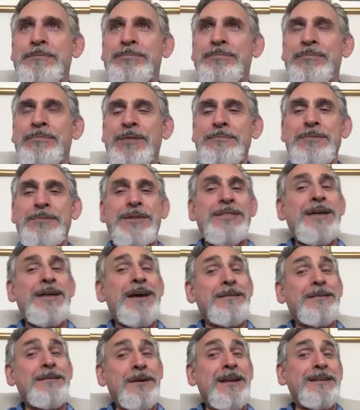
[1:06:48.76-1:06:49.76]
but
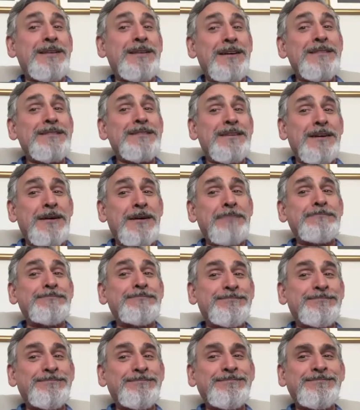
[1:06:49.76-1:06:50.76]
then when it does
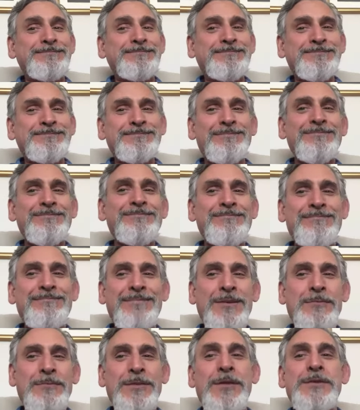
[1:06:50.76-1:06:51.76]
come,
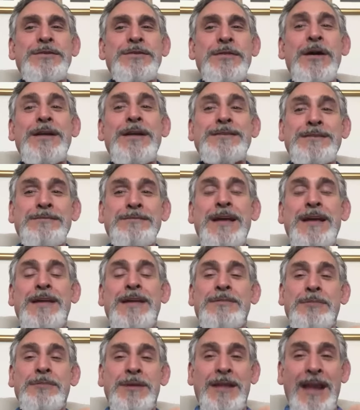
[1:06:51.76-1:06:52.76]
when those thoughts of death,
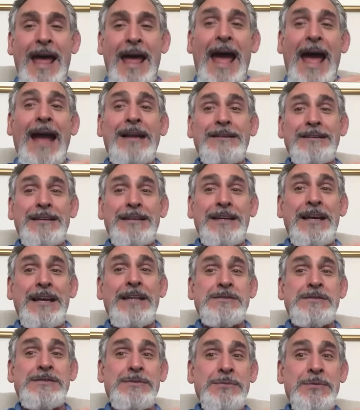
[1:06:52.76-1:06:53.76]
when it
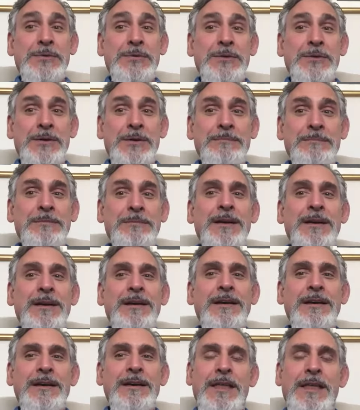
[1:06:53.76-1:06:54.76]
gets through them,
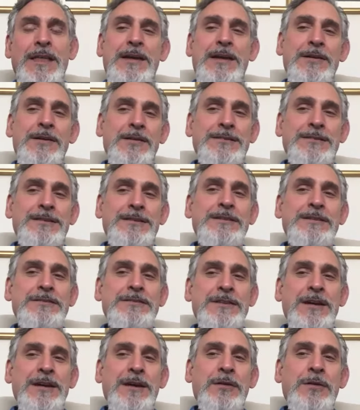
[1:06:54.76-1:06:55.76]
and they hear a
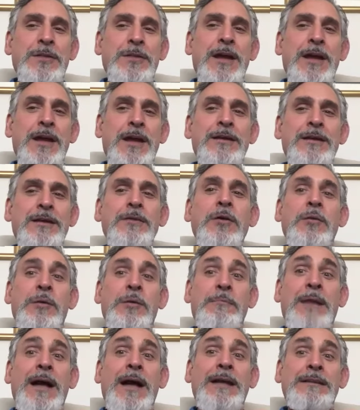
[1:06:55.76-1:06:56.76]
teaching, or they are
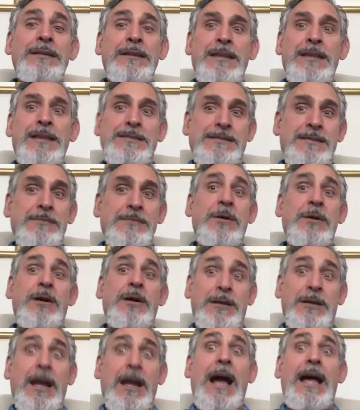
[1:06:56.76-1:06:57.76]
reminded, they see
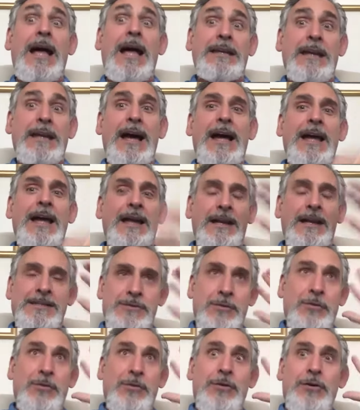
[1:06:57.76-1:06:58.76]
God dying, it's
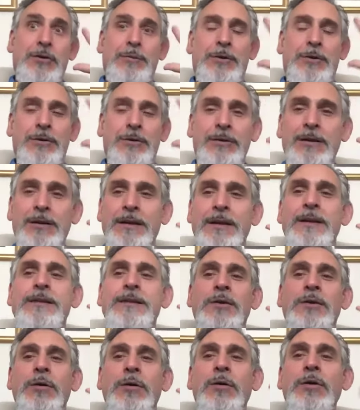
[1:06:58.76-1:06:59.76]
horrible.
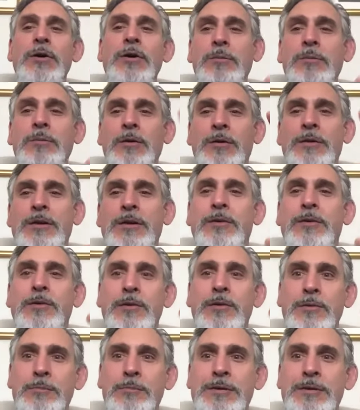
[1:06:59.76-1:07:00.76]
It's horrible, the
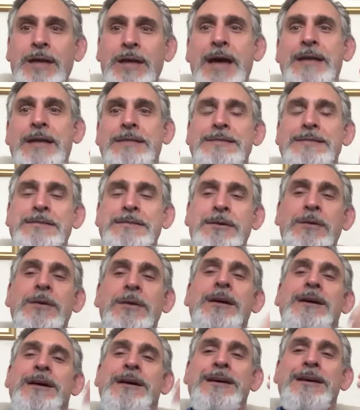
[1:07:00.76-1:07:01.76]
horrible death. So
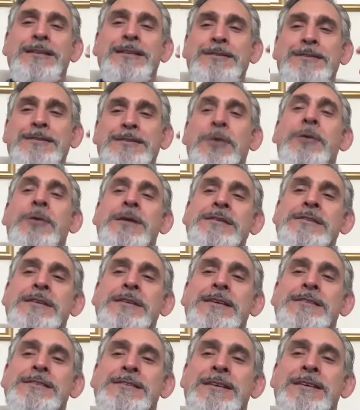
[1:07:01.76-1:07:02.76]
there's always
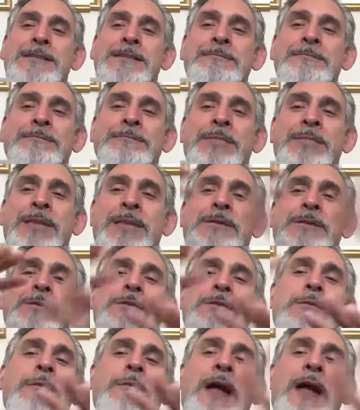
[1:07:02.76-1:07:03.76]
this,
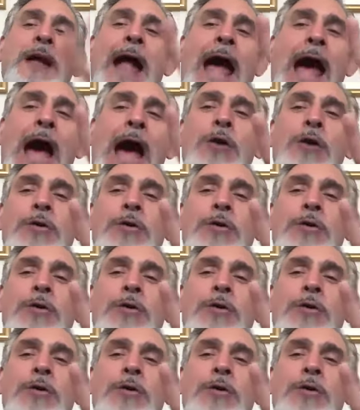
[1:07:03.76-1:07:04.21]
no matter how